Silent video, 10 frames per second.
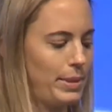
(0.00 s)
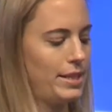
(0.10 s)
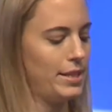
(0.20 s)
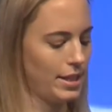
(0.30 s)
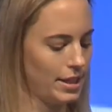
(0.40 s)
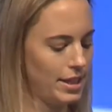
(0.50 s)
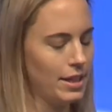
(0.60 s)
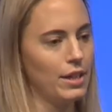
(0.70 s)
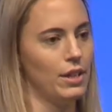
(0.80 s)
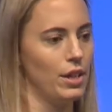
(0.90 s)
basically,
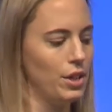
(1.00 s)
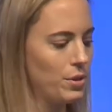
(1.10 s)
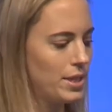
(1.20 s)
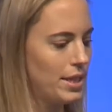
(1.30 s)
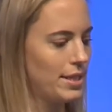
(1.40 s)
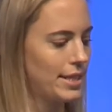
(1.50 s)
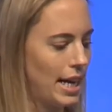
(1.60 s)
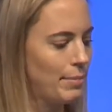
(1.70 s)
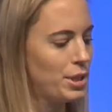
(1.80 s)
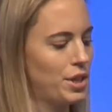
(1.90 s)
you see
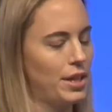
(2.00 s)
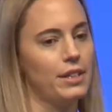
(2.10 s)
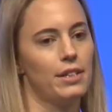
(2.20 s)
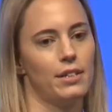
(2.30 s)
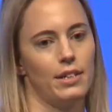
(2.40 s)
Snapchat.